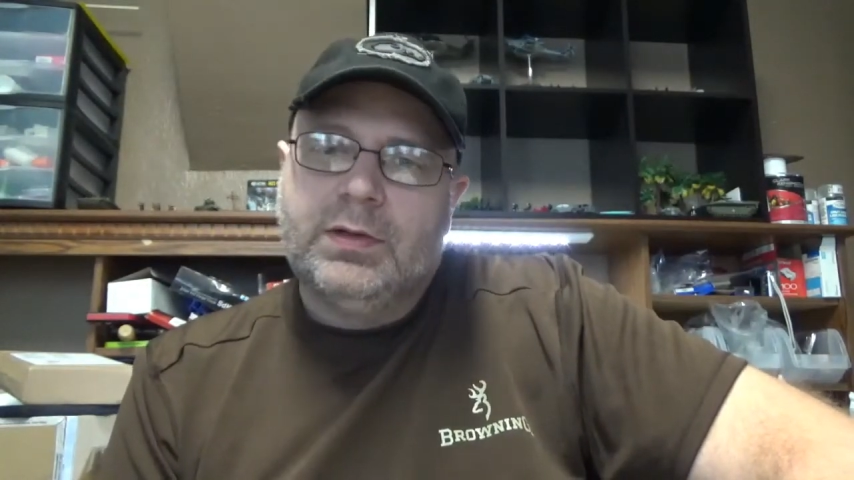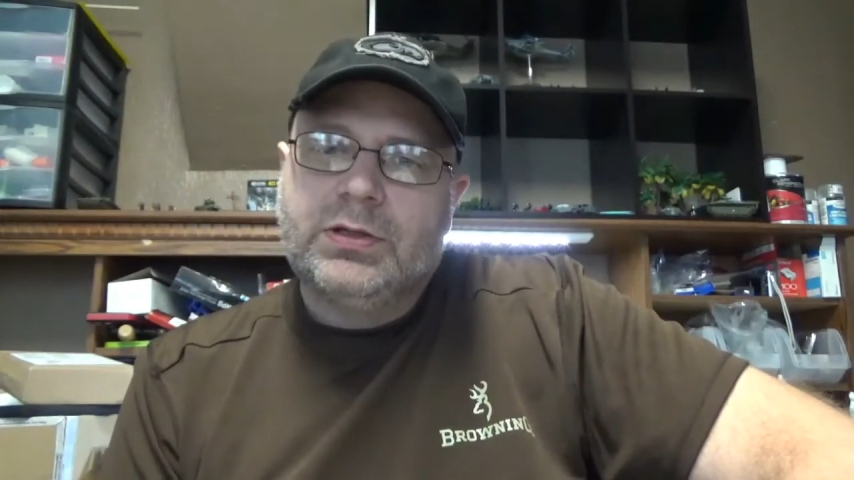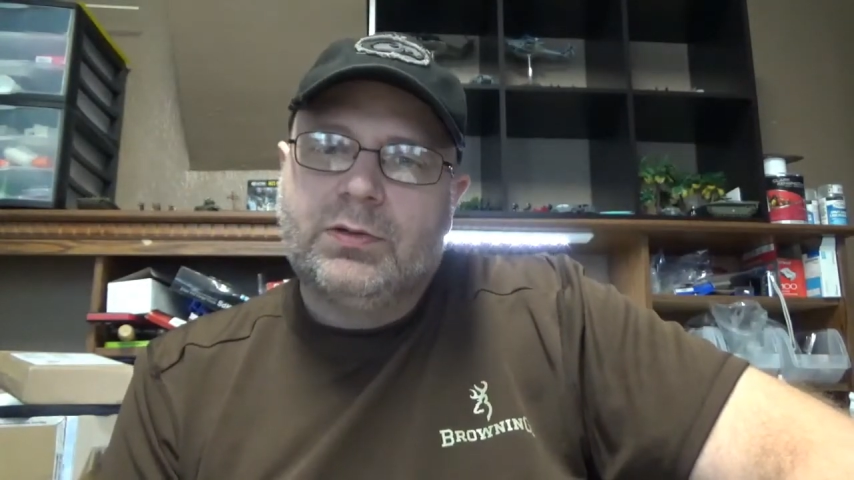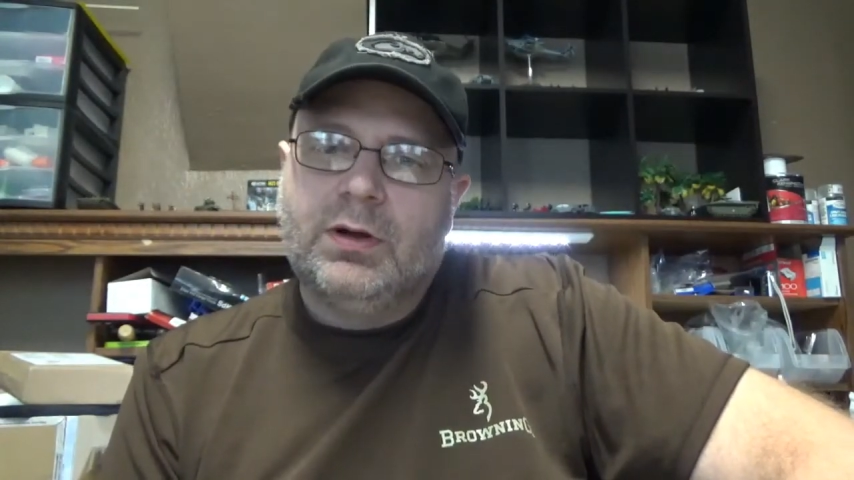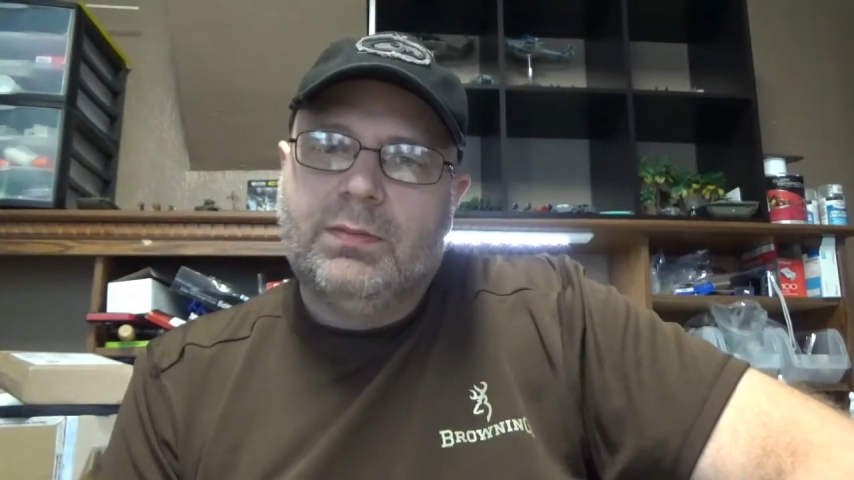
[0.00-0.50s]
you a
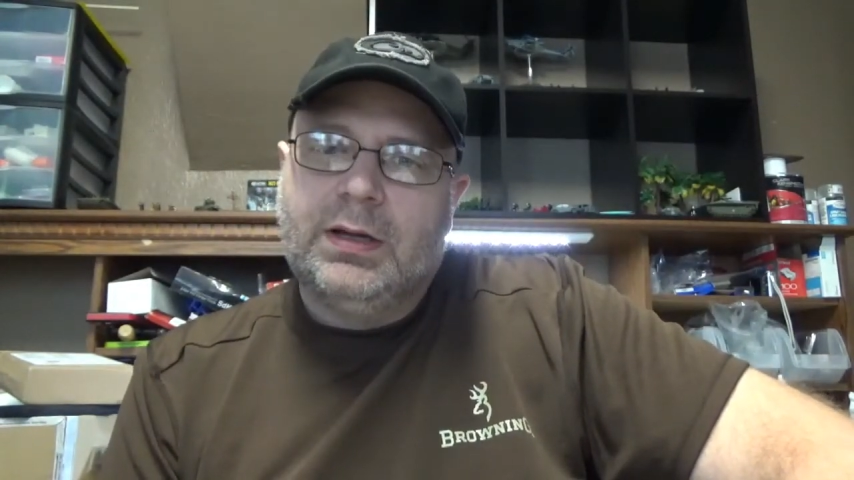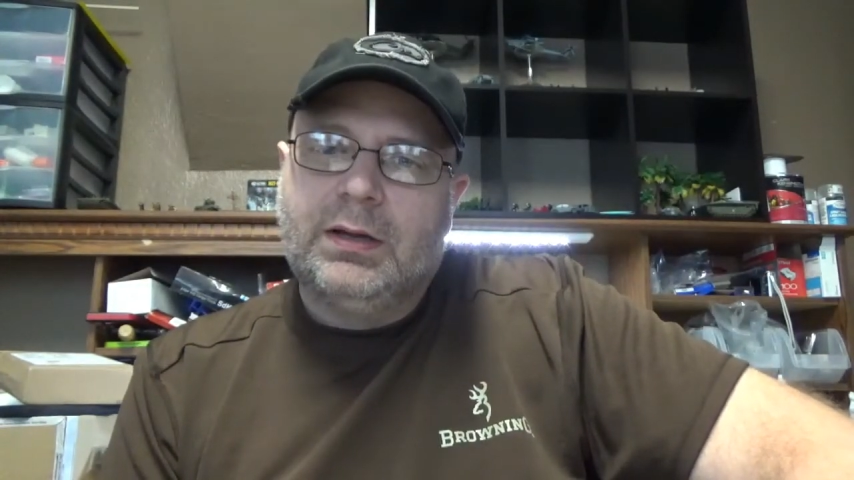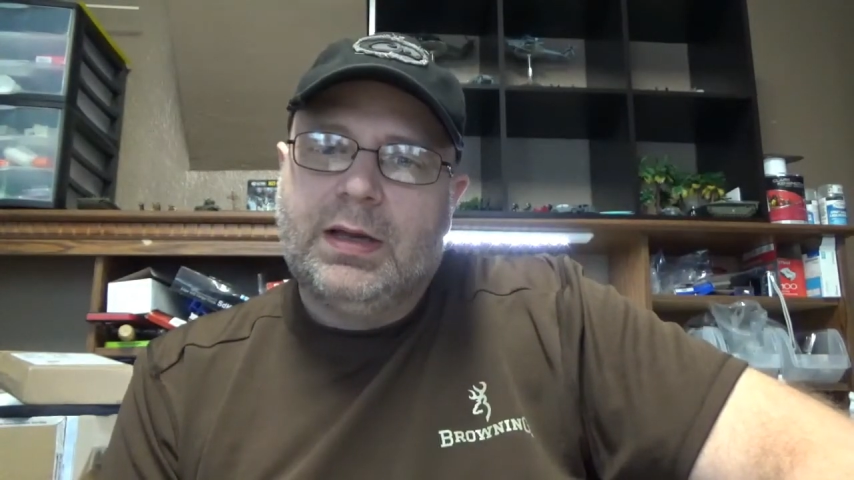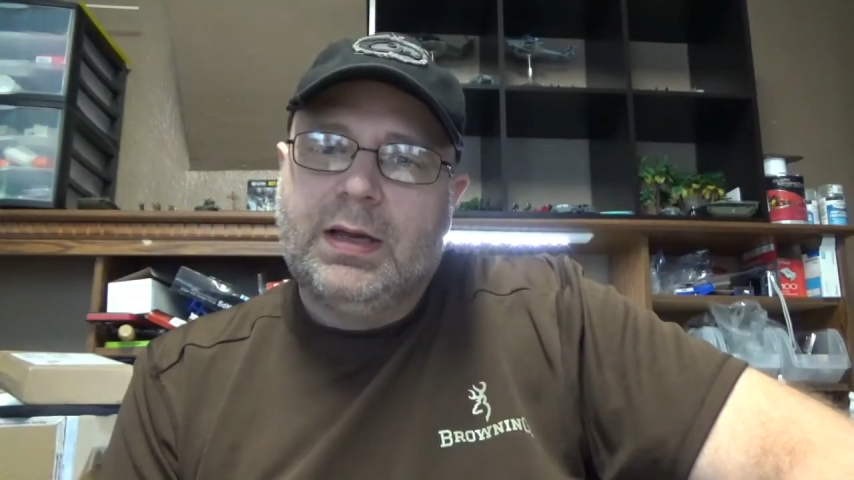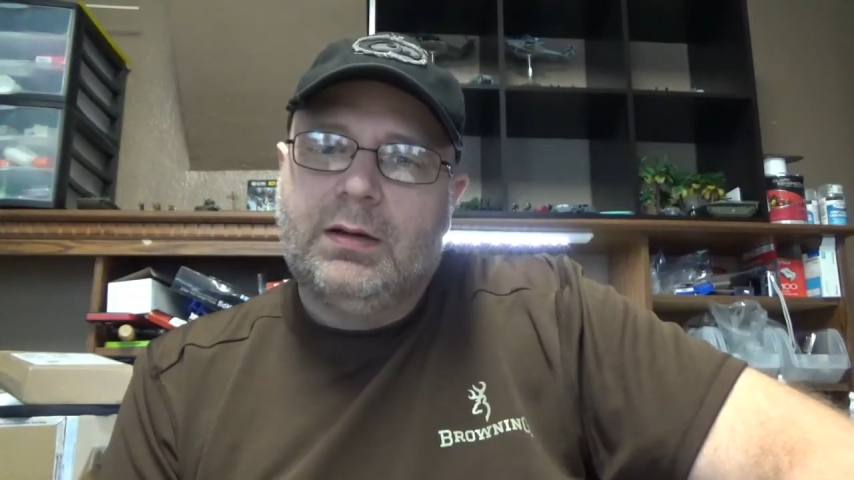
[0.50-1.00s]
story
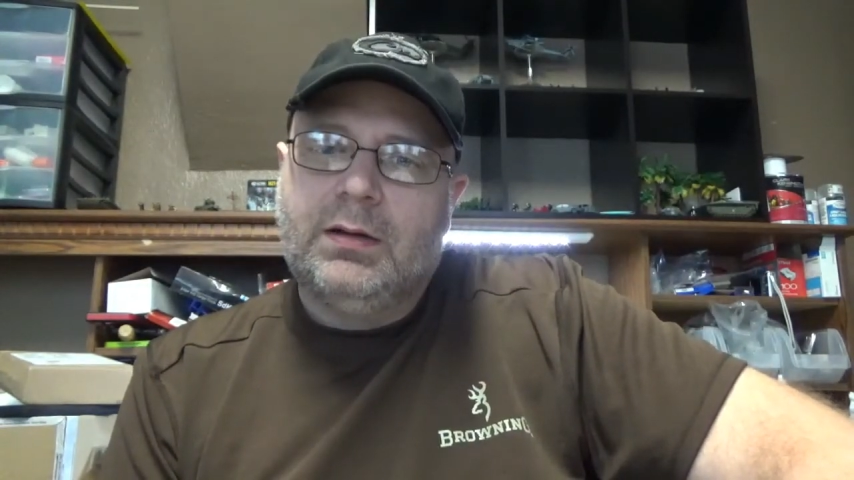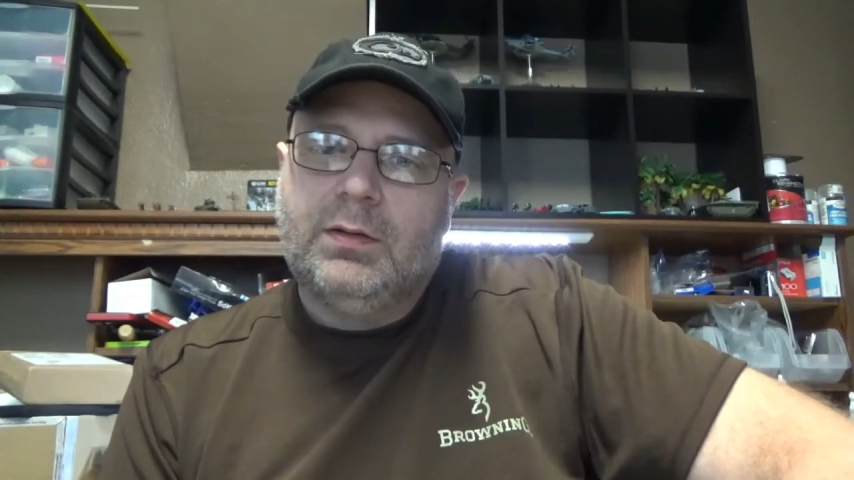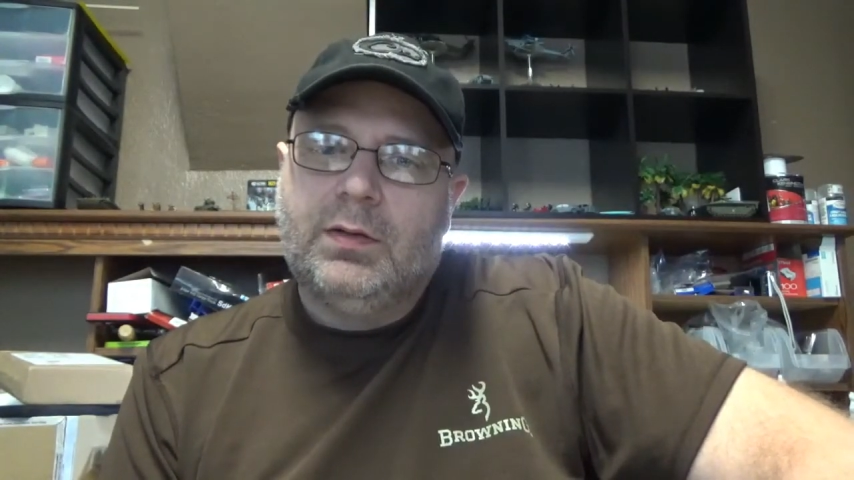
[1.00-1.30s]
about that,